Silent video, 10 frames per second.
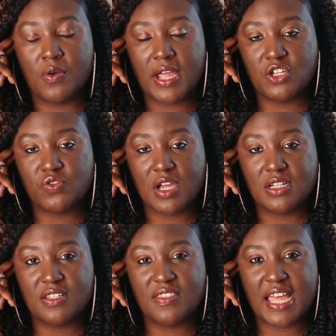
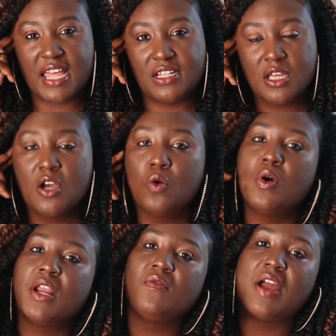Adriana that
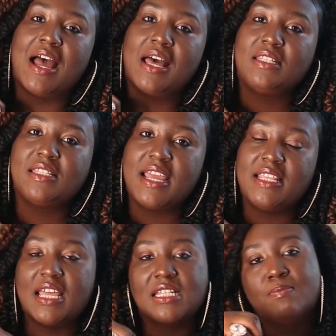whatever I say,
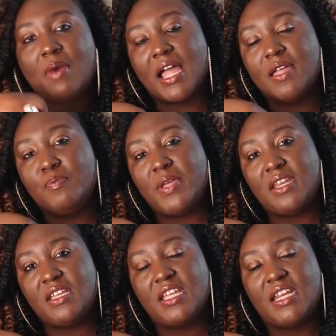that's my
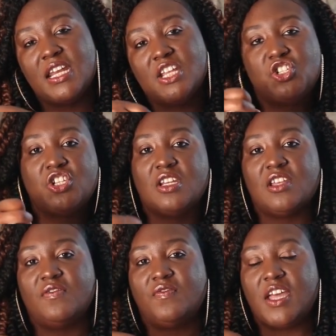opinion and it
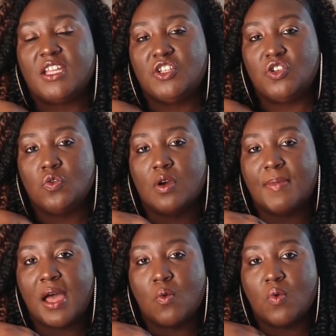shouldn't affect you
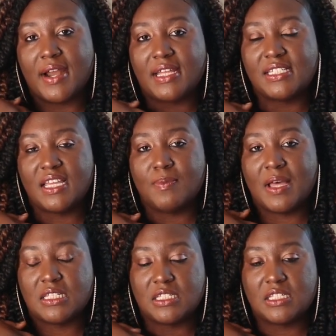about what I say
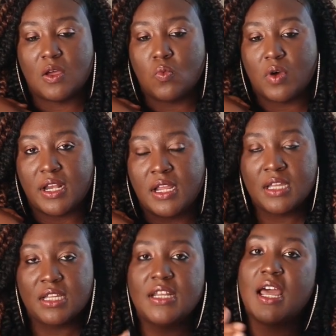about someone.
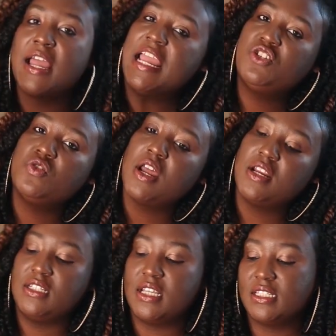Now,
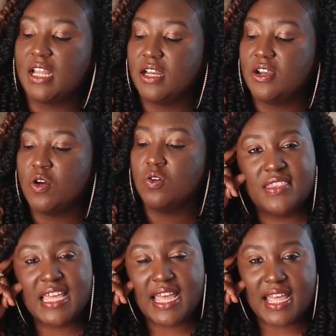Adriana does not know
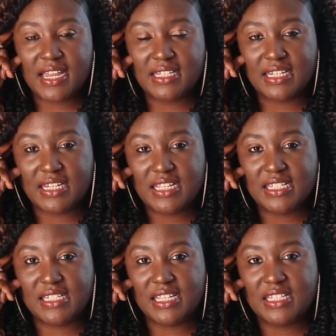that
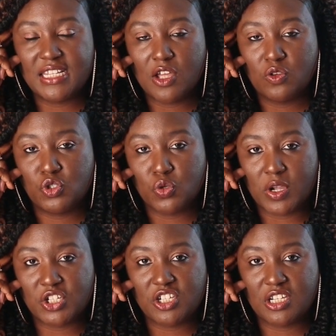Denise did tell
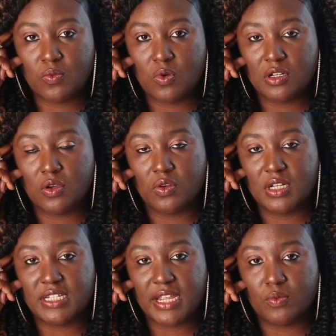Joy she did want to go on a
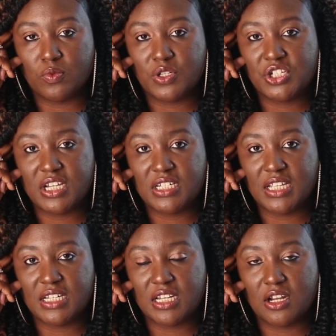date with Rashid to
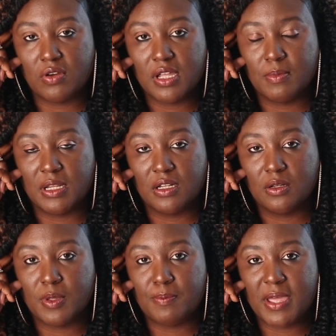get to know him a
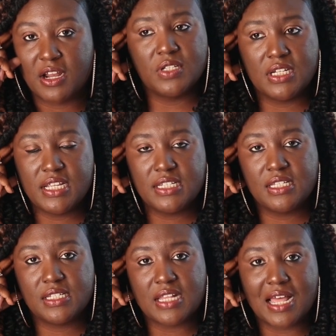little bit better. Denise
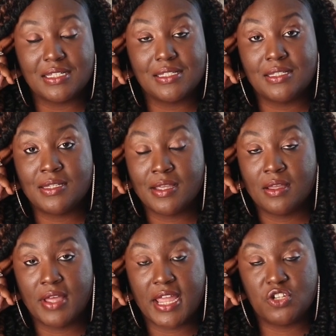decides to
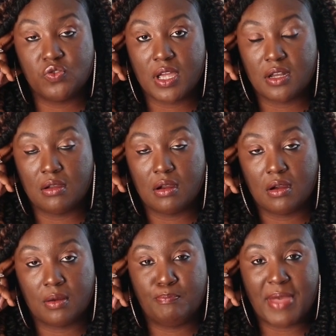tell Adriana
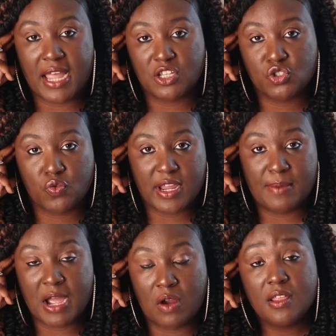her backstory
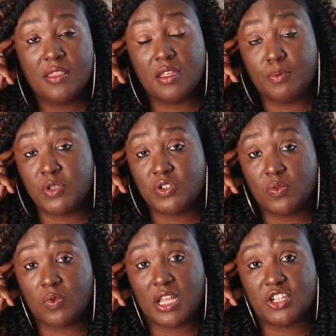about the
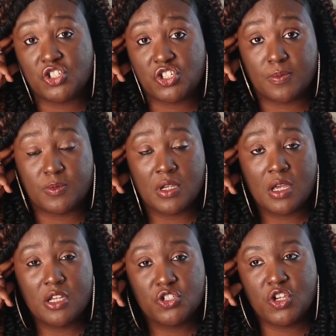abusive relationship
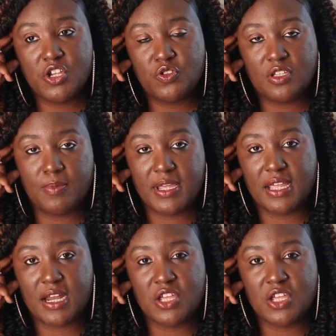she used to be in.